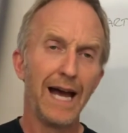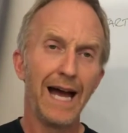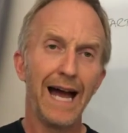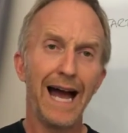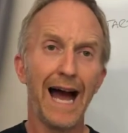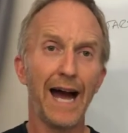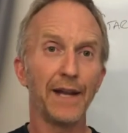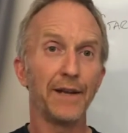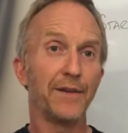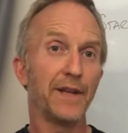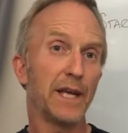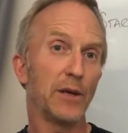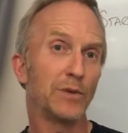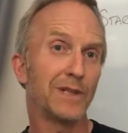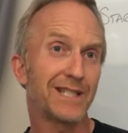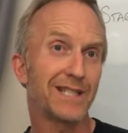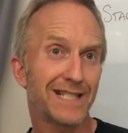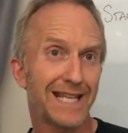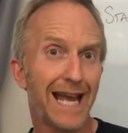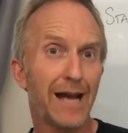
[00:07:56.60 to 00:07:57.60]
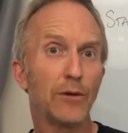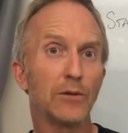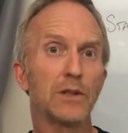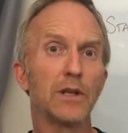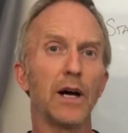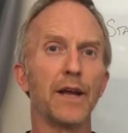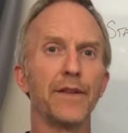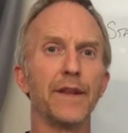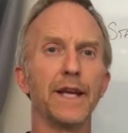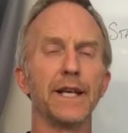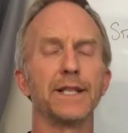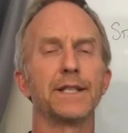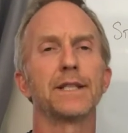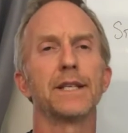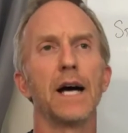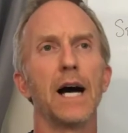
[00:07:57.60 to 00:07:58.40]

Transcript: And it would sound like this.